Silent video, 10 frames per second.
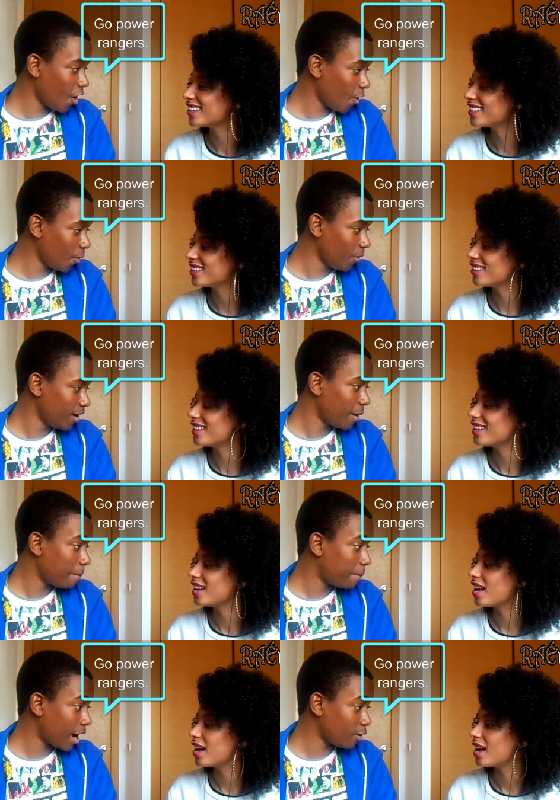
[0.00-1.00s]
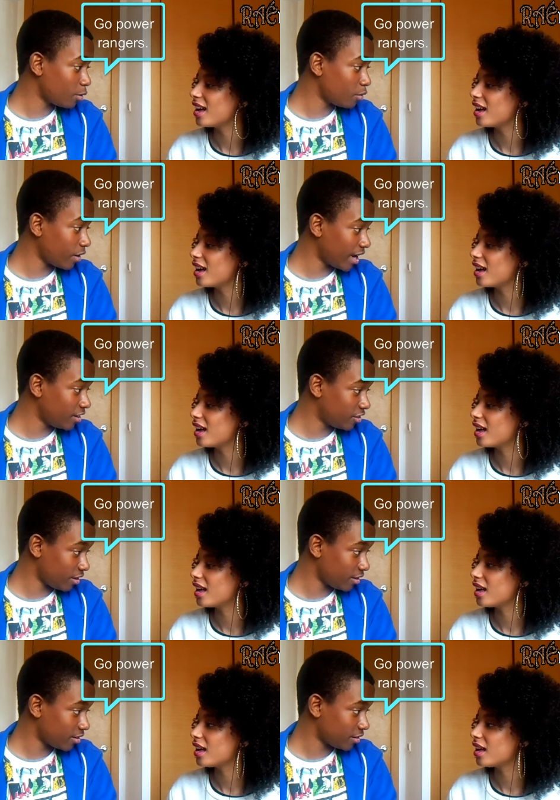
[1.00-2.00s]
Speaker 1: go Power
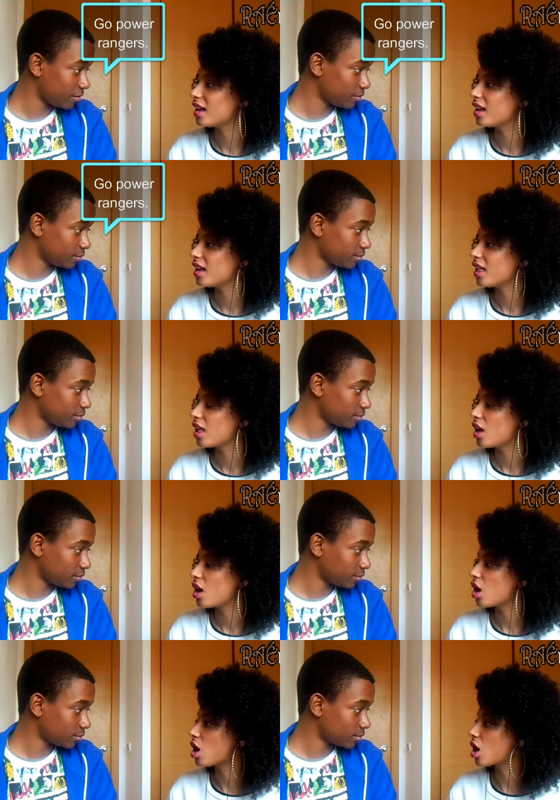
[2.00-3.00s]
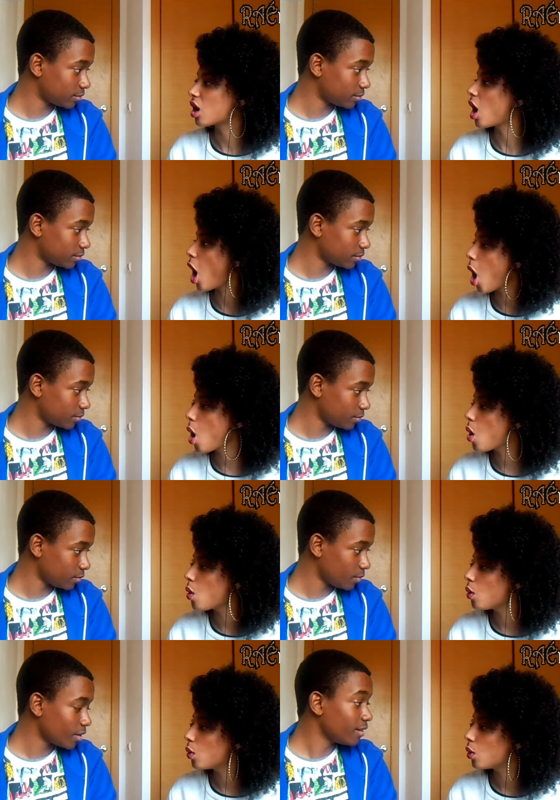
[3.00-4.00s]
Rangers.
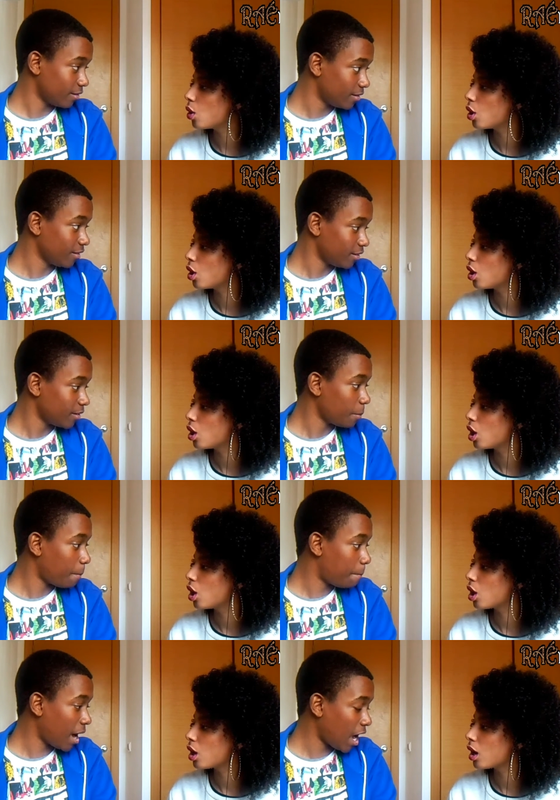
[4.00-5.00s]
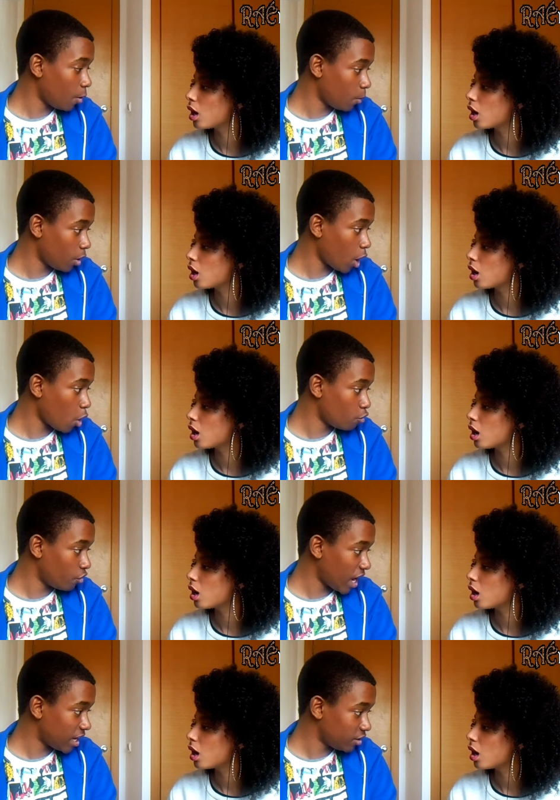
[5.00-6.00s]
Speaker 2: Go.
Speaker 1: Power
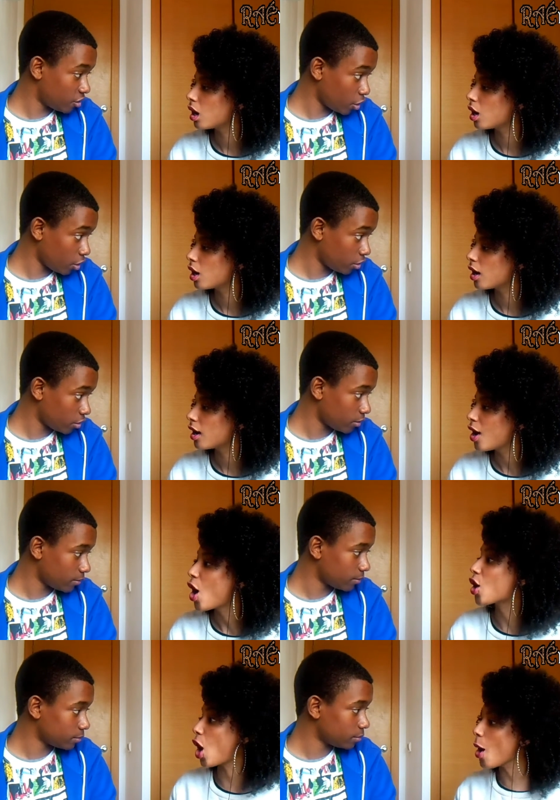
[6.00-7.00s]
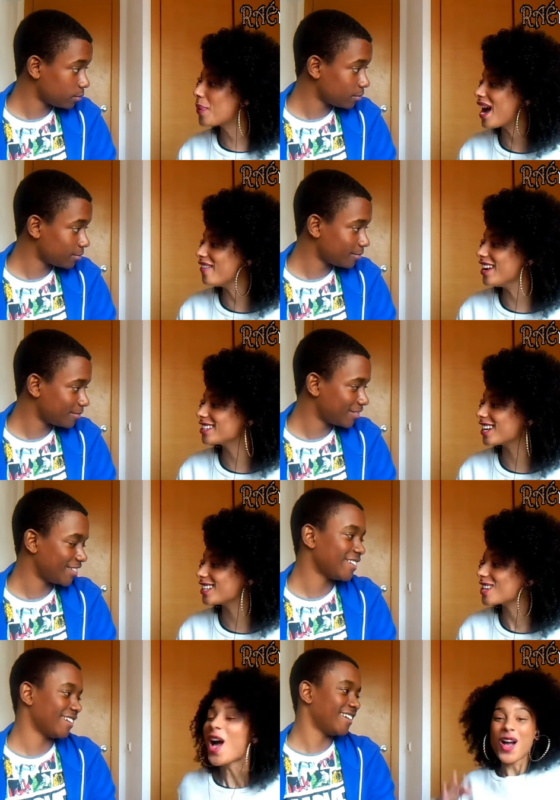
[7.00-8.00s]
Rangers.
Speaker 2: Go Power
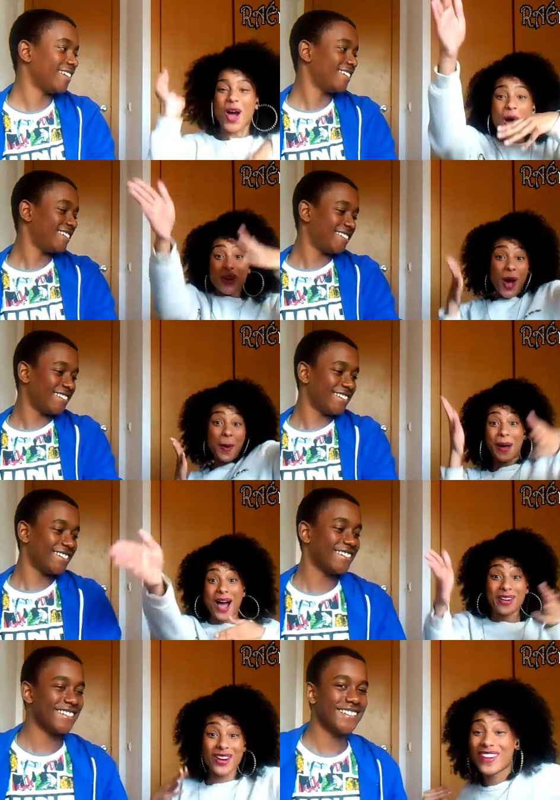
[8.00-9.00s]
Rangers! Go go Power